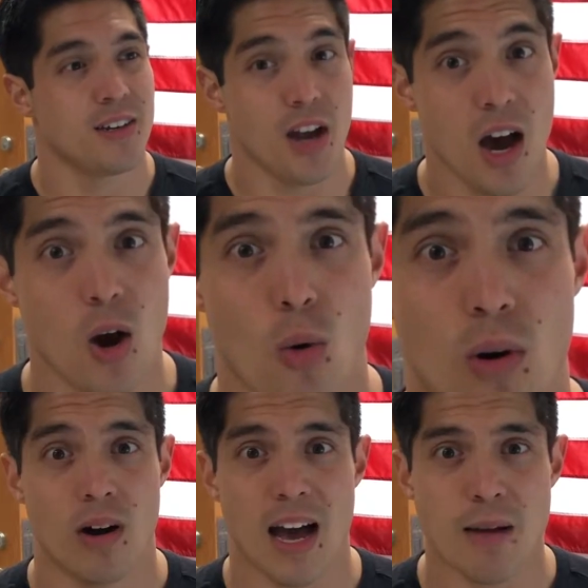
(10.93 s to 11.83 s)
No,
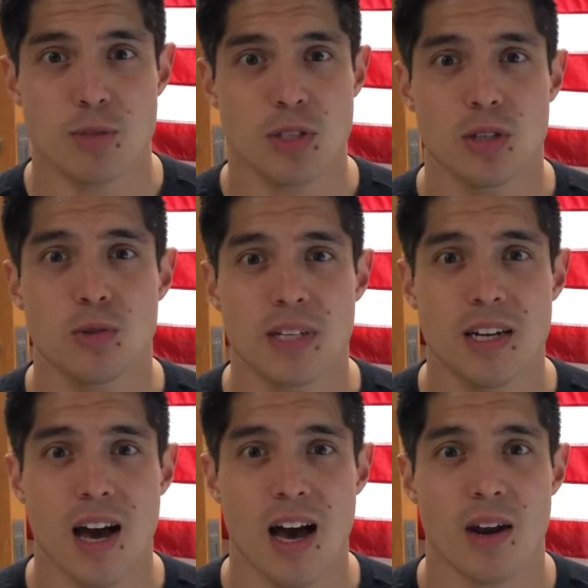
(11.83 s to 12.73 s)
absolutely
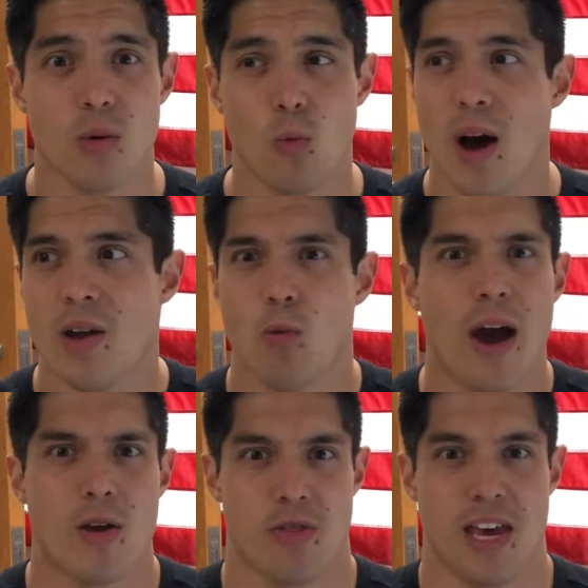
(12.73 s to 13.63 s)
not.
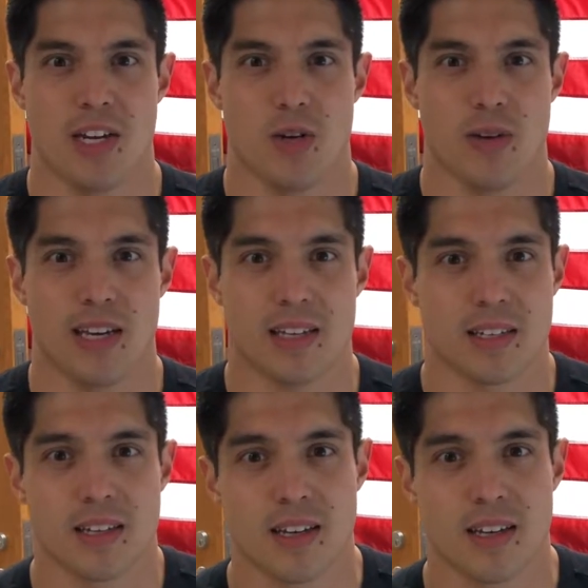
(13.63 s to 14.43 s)
Why are they doing it?